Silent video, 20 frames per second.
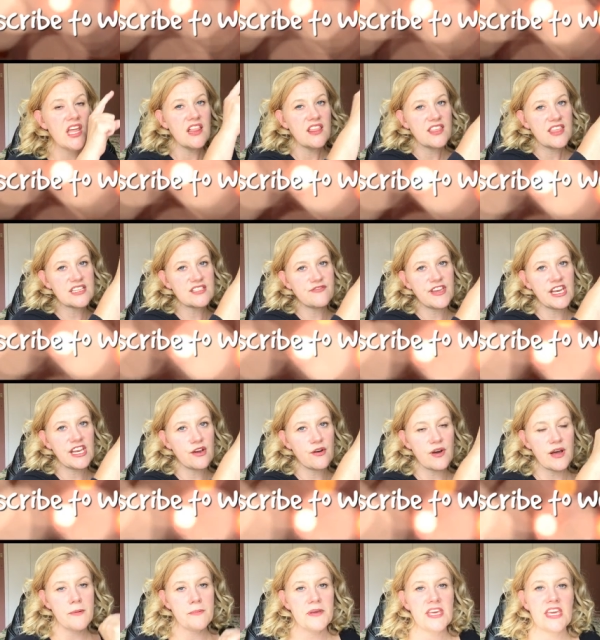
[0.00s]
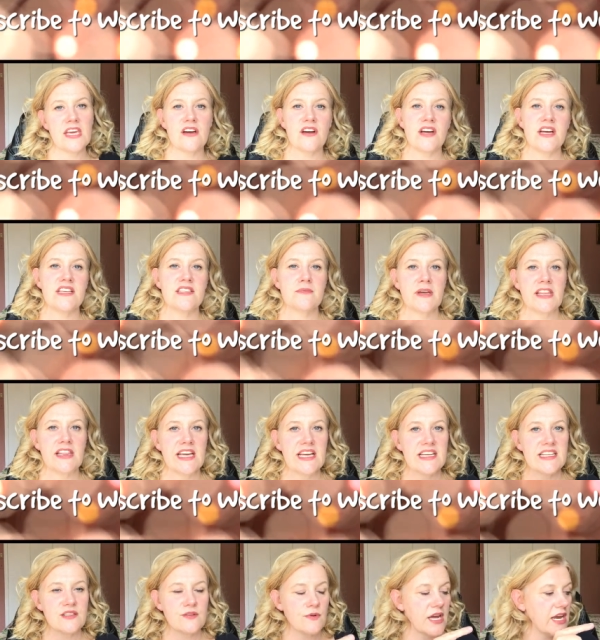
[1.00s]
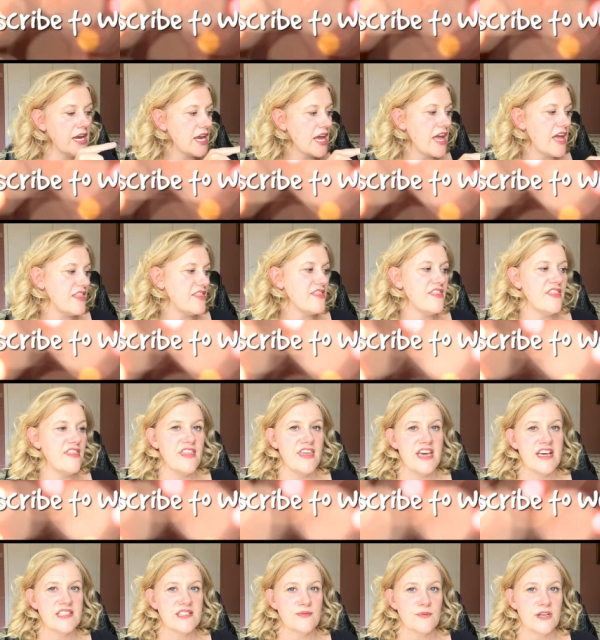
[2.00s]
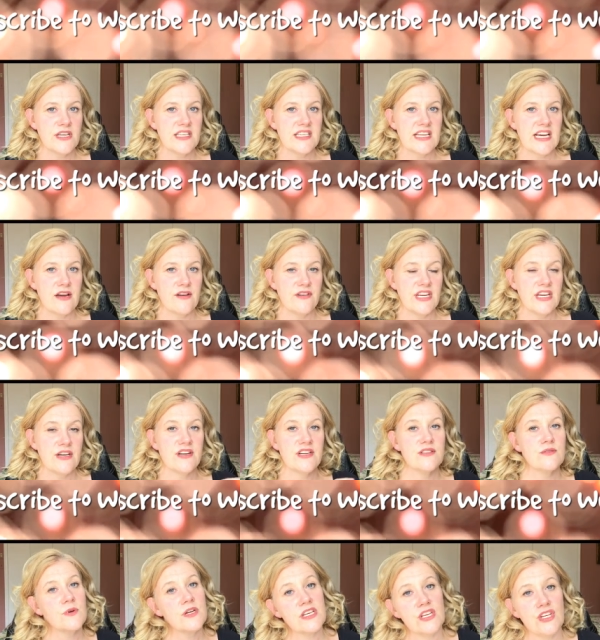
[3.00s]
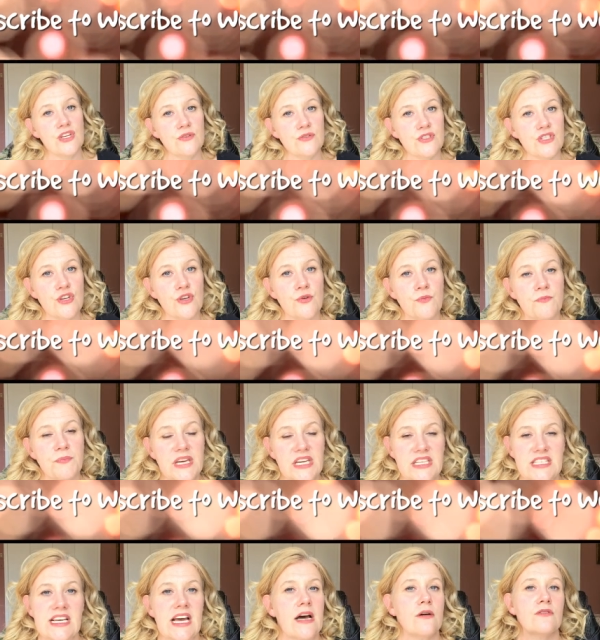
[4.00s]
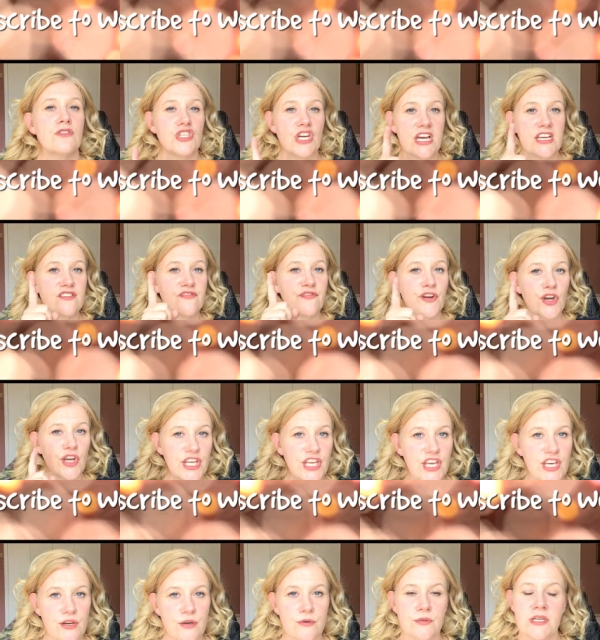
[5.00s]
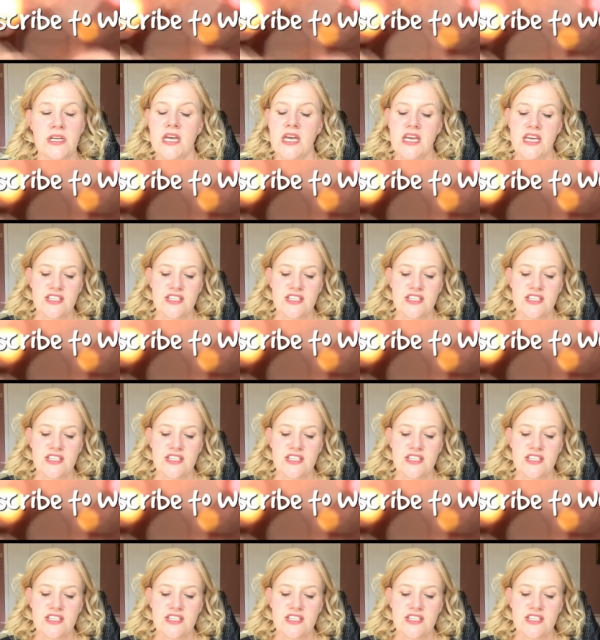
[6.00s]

This video up here is my latest one, and this one down here is one YouTube picked out just for you.